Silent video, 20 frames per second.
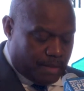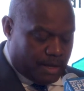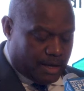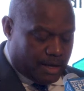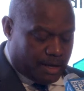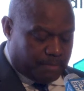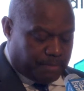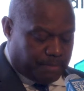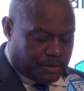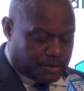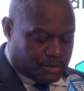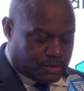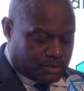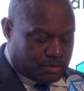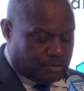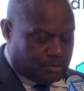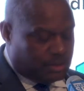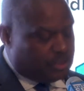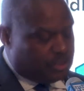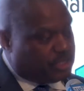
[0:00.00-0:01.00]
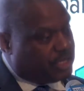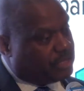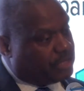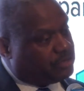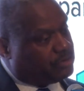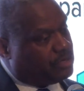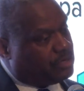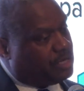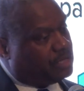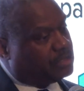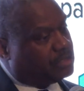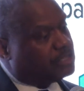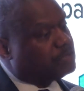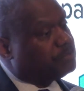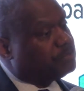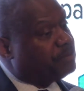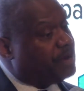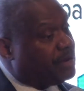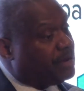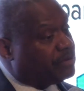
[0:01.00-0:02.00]
and persons who inject drugs, this
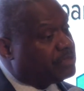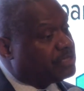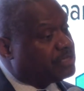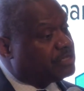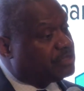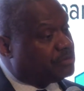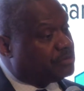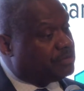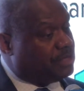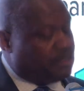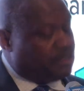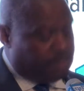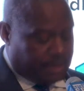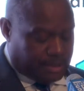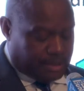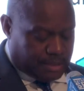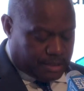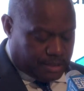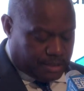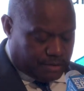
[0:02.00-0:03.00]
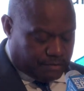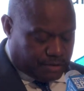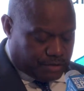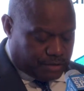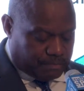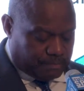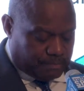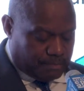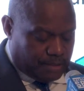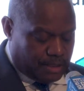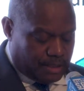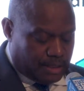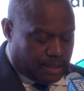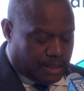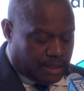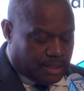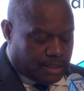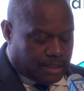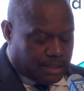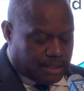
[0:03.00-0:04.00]
progress has really been uneven.
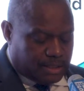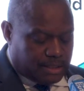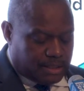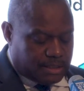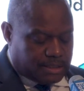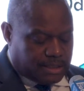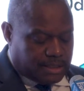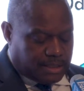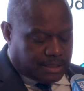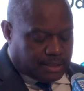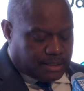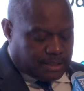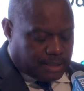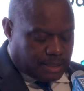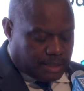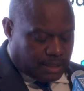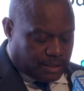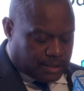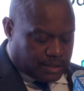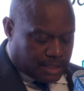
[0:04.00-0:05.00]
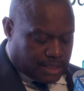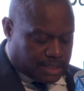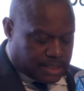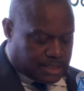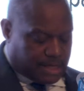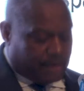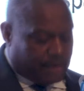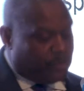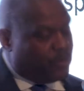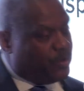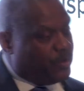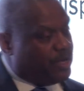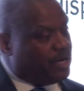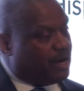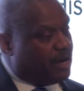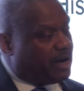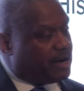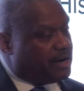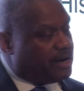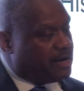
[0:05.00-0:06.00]
These data tells us that we
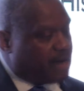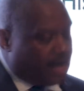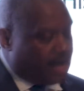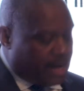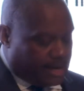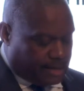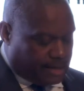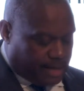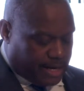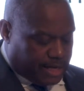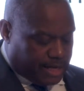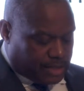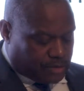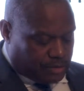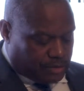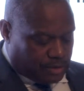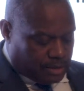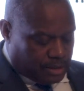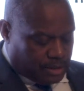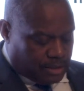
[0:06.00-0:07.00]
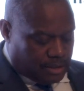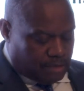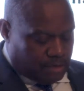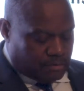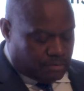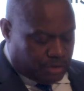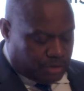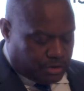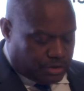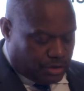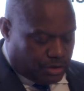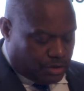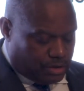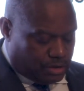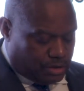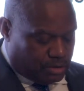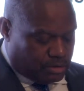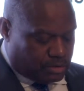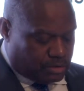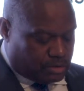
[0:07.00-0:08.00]
are not adequately reaching
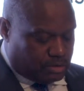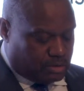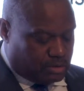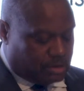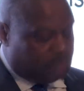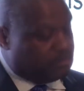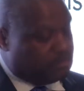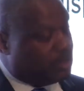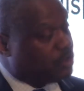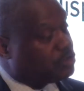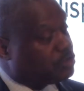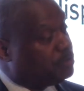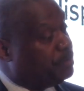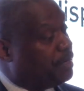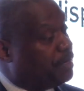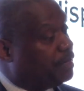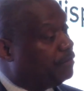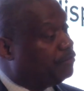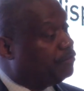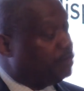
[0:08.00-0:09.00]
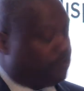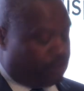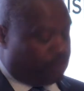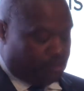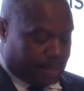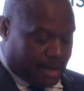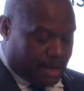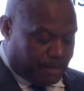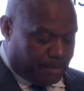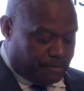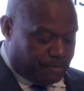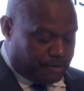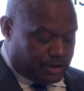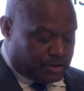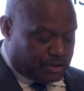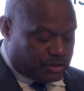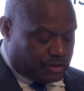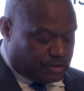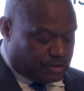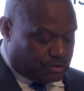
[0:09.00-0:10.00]
those who could most benefit from our
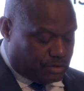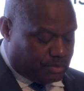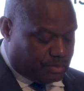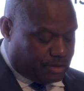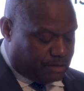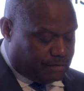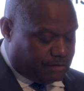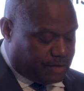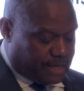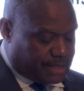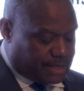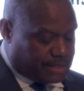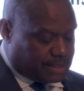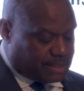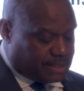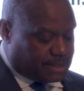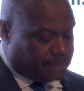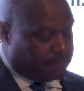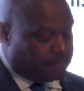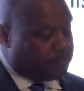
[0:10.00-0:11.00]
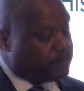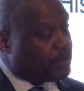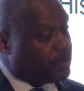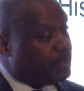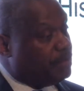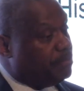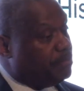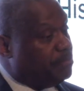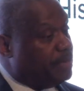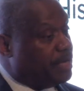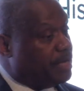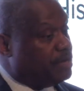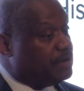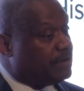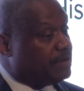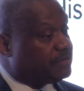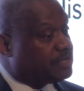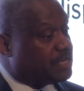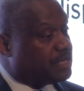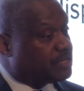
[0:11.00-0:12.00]
prevention and treatment advances. Men who
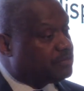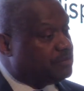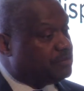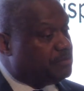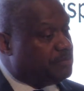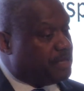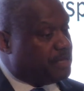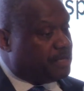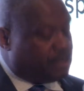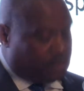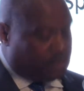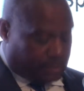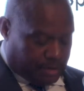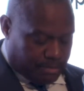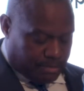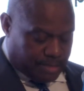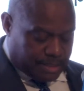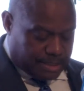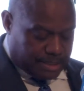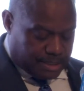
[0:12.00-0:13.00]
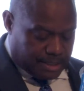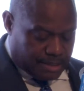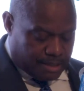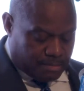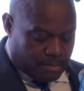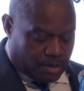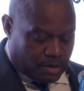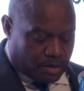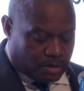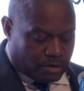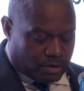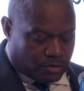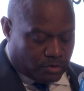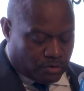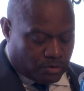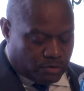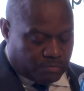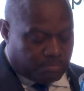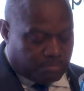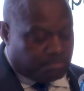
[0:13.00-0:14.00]
have sex with men, or MSM, are the
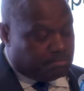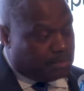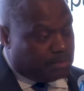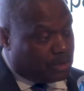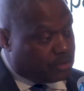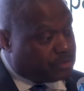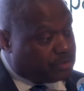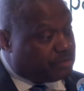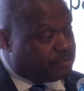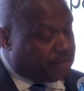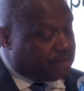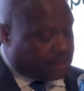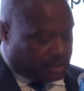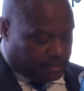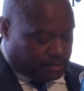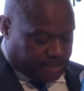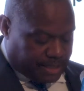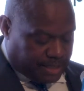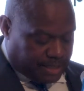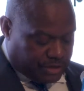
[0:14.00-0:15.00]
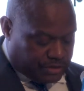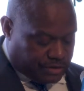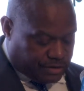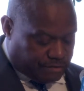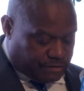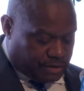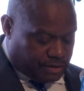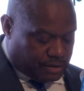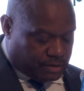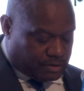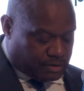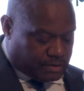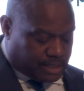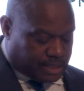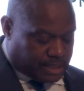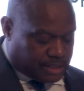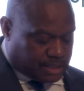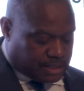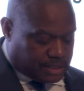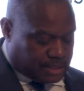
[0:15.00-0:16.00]
group most affected by HIV in the
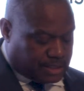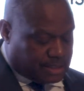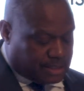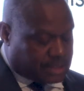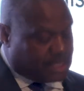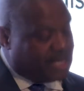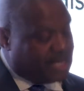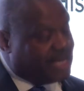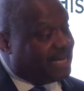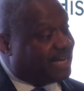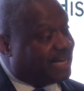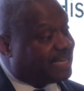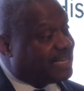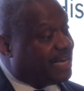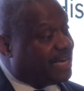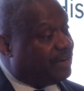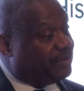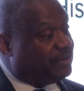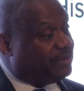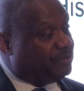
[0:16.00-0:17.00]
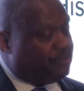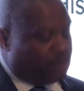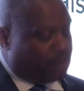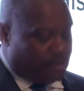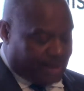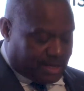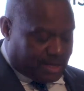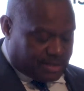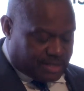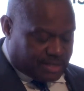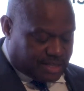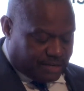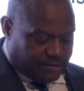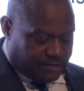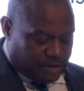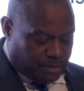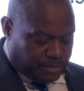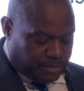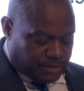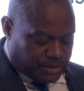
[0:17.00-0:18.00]
United States, accounting for about
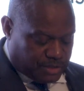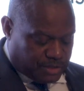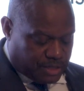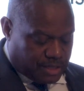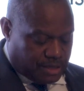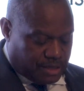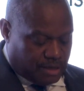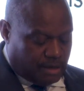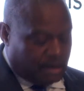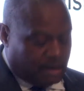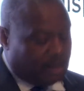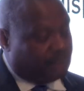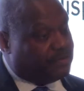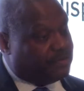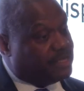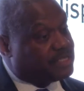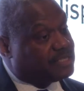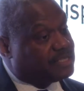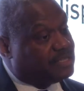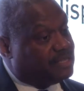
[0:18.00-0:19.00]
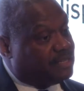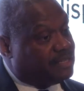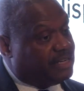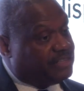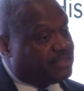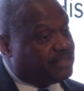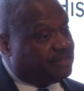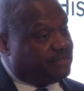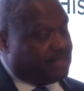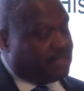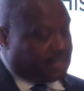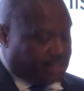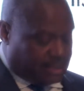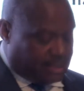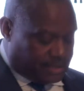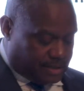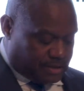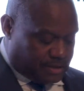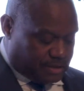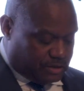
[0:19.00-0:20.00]
70% of incident HIV
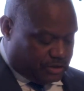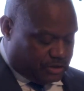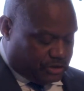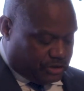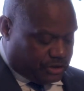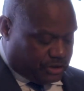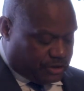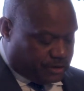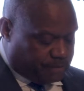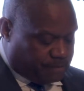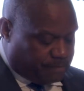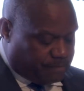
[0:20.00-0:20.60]
cases each year.